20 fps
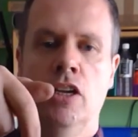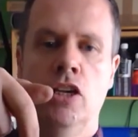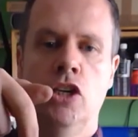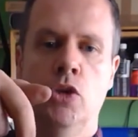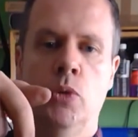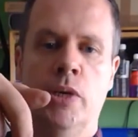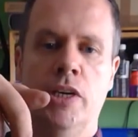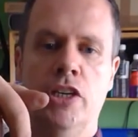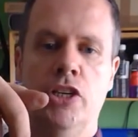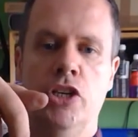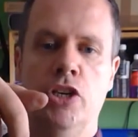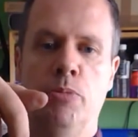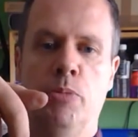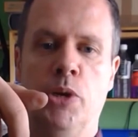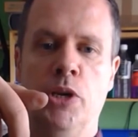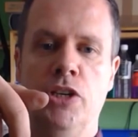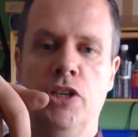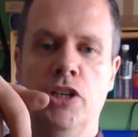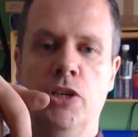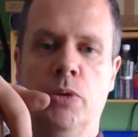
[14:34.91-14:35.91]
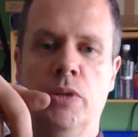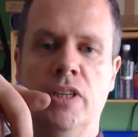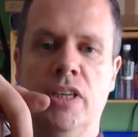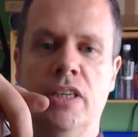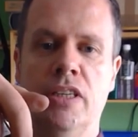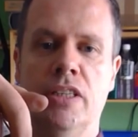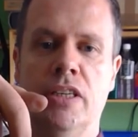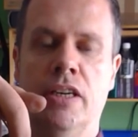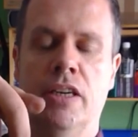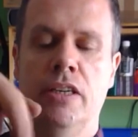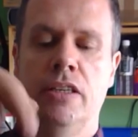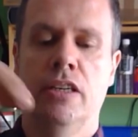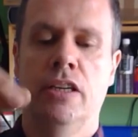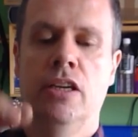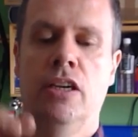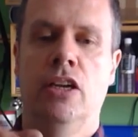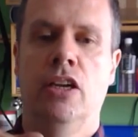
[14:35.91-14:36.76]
22.2 on the inside,